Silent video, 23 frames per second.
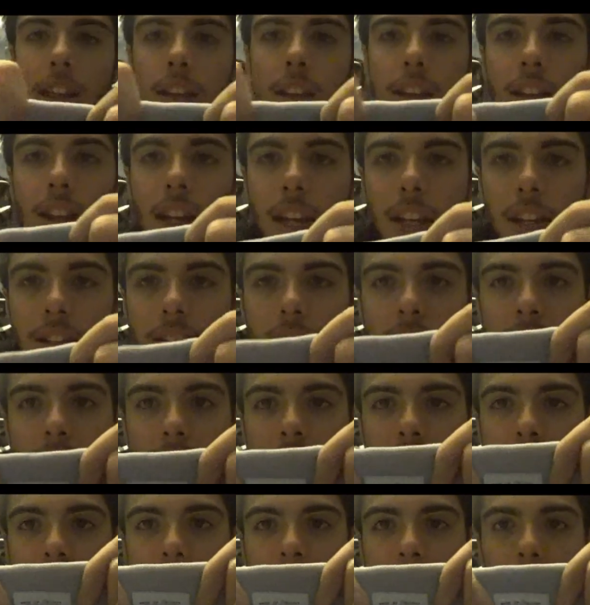You got your size
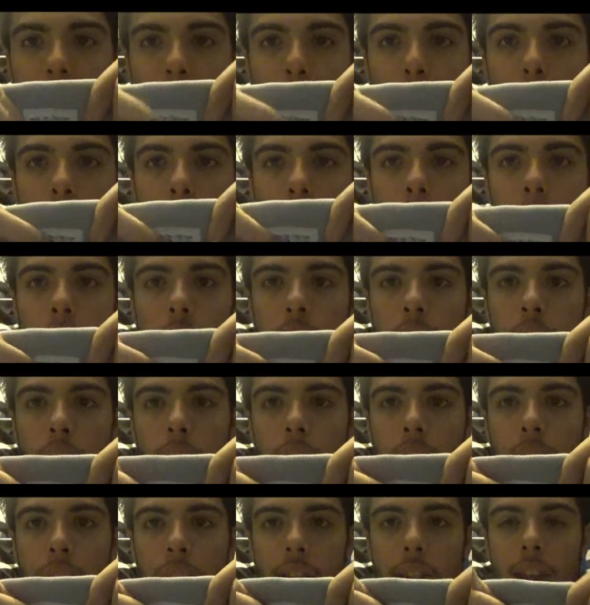stamp
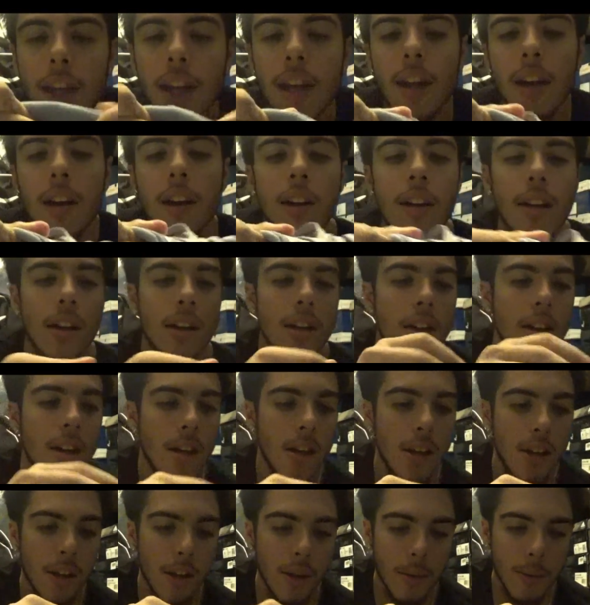there.
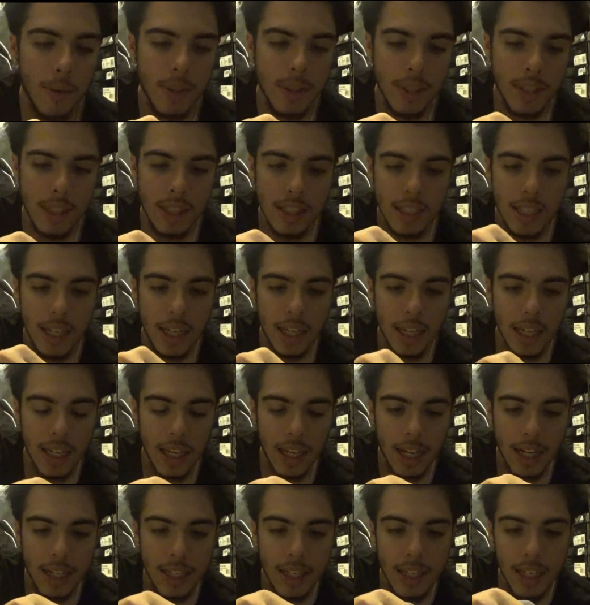It says Nike
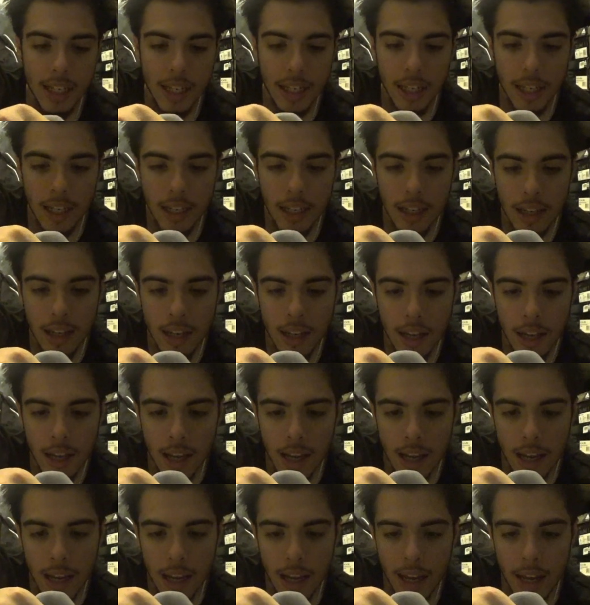ID.
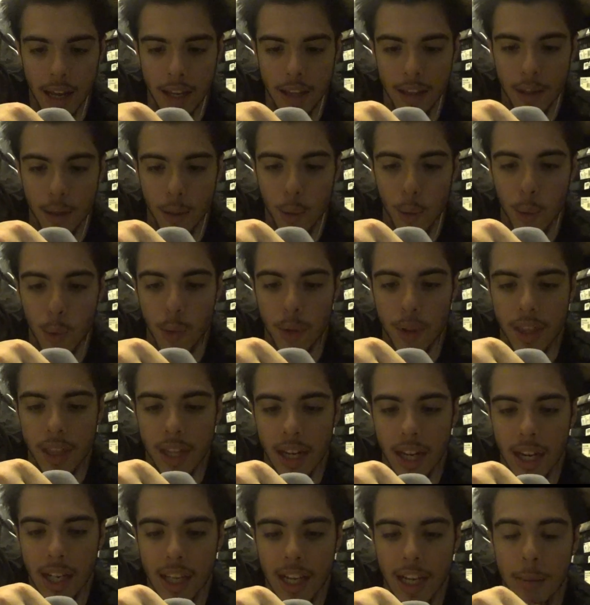And the cool thing
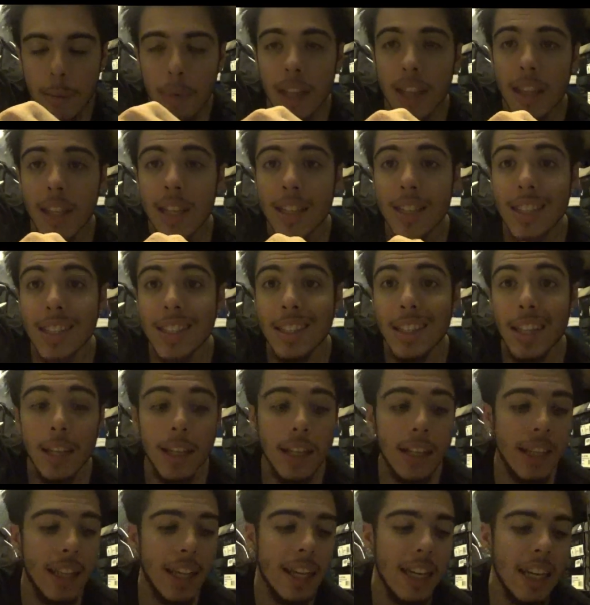I like about this is
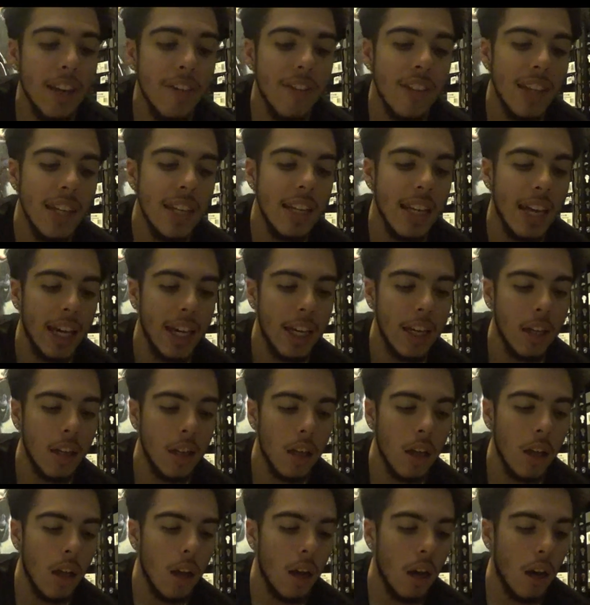they give the date
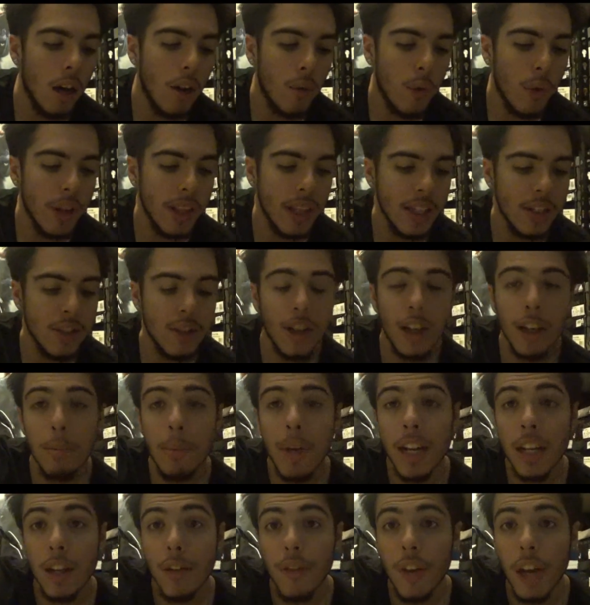of when they started
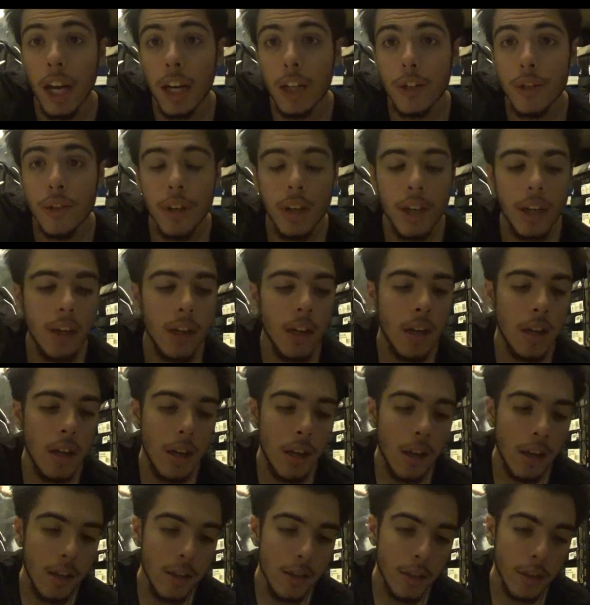manufacturing.
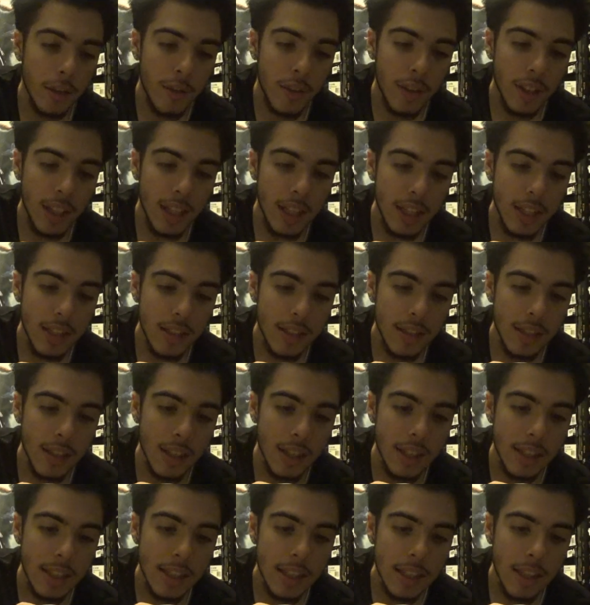So for these,
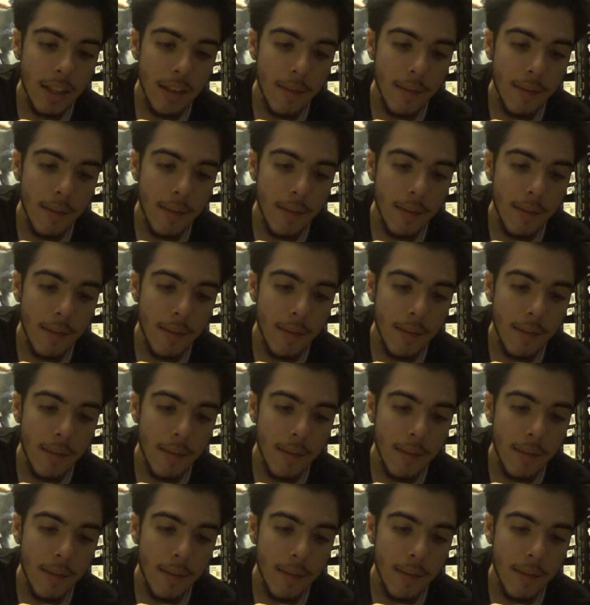it's